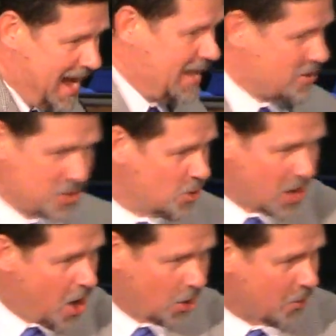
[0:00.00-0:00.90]
And there's no
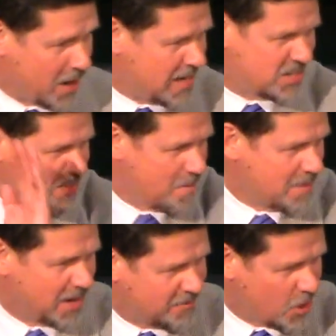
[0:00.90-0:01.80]
guardrail. It's in the
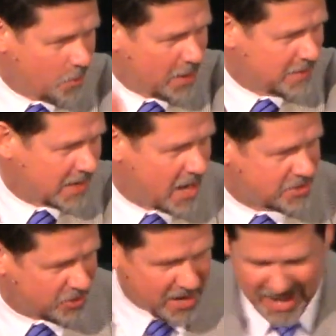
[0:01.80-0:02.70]
middle of nowhere in the
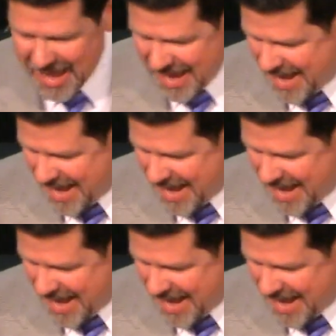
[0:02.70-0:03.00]
country.